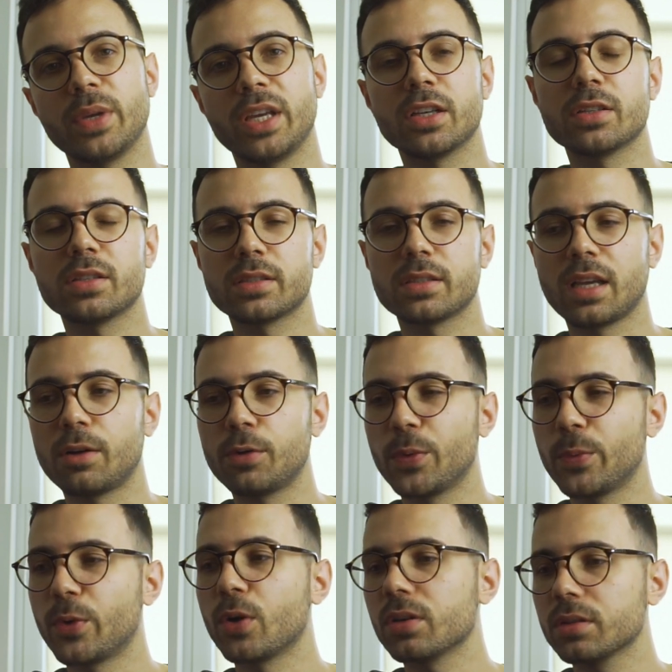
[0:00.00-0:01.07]
because our
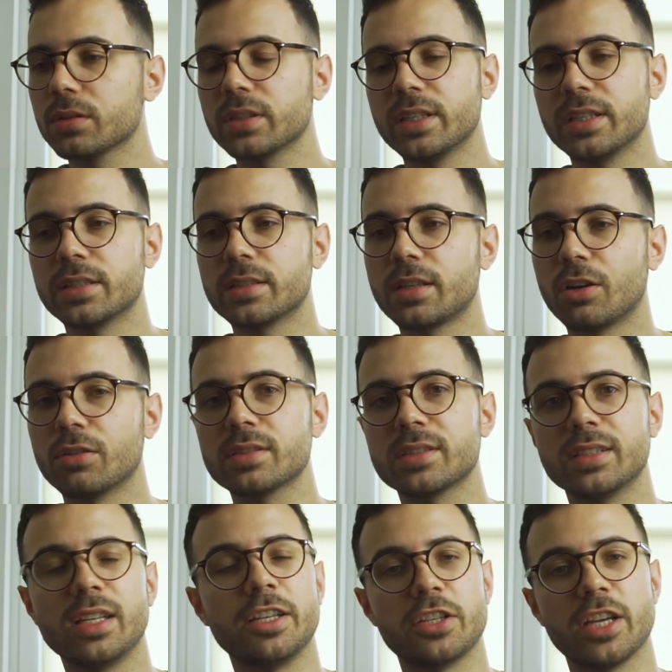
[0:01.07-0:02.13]
world is
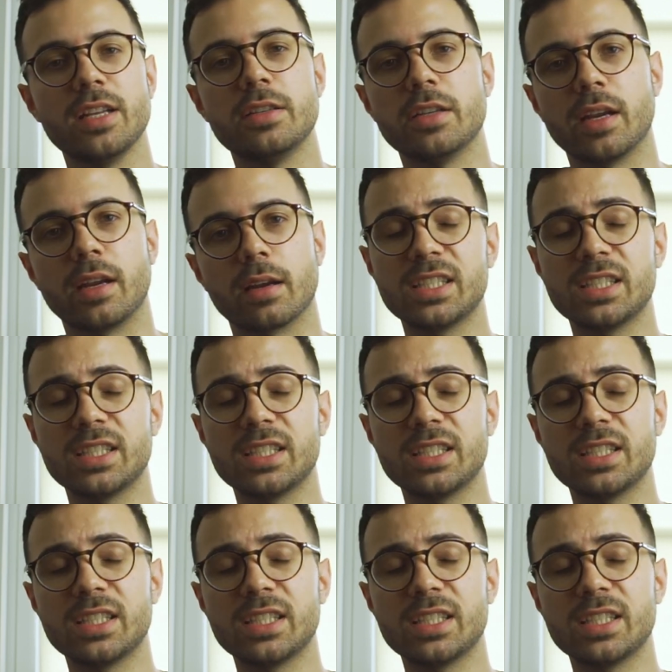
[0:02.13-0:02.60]
constantly changing,